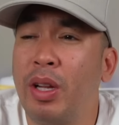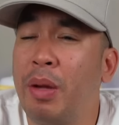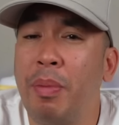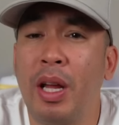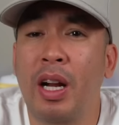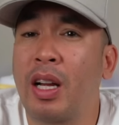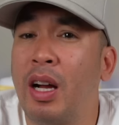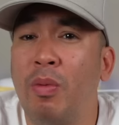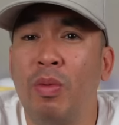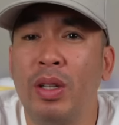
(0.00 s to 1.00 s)
it better
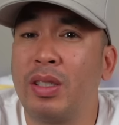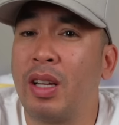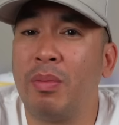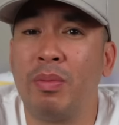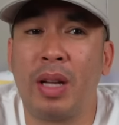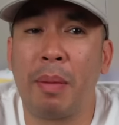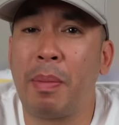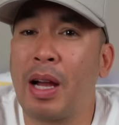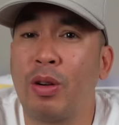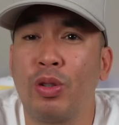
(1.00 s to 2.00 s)
come with something like
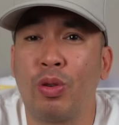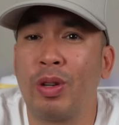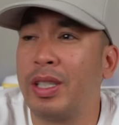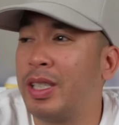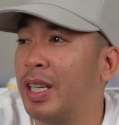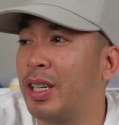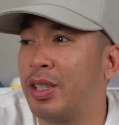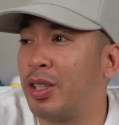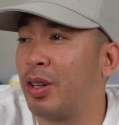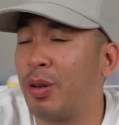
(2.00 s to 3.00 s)
Michael Jordan's
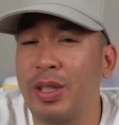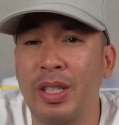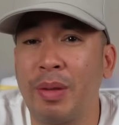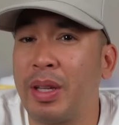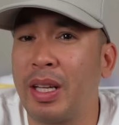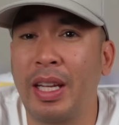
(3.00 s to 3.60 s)
signature or something.